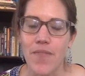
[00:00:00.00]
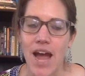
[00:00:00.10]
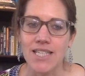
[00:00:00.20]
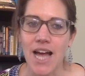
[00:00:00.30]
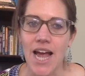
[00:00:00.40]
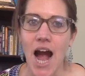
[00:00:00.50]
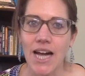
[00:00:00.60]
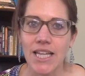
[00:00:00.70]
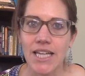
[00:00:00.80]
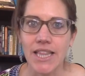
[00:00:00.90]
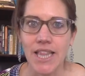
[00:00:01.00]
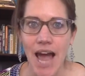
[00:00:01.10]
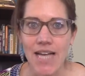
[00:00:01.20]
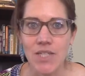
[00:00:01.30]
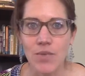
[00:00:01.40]
As I highlighted
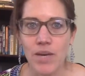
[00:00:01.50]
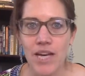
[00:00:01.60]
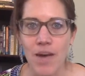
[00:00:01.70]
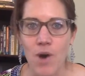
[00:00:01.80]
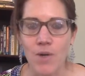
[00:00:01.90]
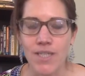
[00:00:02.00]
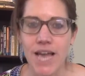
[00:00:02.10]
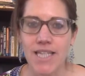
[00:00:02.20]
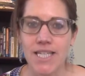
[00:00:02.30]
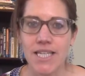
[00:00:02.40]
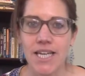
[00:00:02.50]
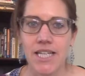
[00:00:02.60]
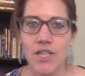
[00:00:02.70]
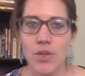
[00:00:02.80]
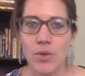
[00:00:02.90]
last week, I'm always
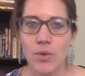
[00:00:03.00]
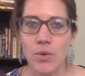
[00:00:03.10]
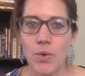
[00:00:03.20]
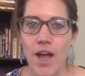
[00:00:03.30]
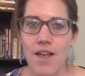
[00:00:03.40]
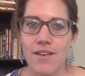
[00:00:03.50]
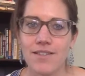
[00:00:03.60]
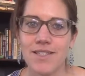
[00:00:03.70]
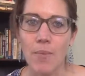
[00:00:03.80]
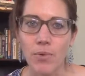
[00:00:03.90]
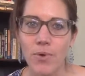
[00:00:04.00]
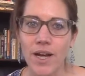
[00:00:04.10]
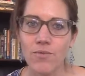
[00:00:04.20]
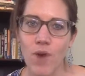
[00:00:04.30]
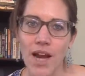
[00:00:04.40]
hesitant to
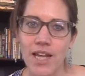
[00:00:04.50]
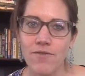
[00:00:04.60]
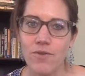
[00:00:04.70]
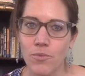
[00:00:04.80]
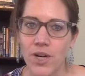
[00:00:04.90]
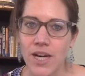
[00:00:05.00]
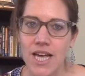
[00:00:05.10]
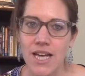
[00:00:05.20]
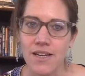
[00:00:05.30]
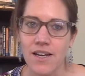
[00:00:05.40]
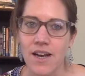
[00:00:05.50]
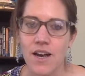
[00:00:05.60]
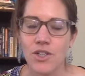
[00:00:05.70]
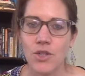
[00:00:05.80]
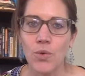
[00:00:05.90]
separate writing from reading
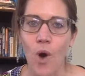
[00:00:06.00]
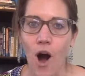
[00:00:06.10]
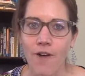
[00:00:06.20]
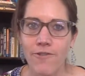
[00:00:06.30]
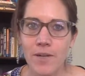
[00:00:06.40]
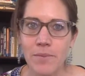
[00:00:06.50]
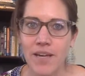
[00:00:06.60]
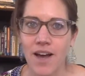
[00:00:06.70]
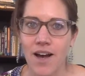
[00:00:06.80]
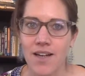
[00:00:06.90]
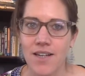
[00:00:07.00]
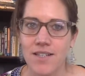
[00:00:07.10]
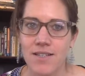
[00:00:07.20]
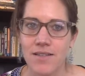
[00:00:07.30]
too often because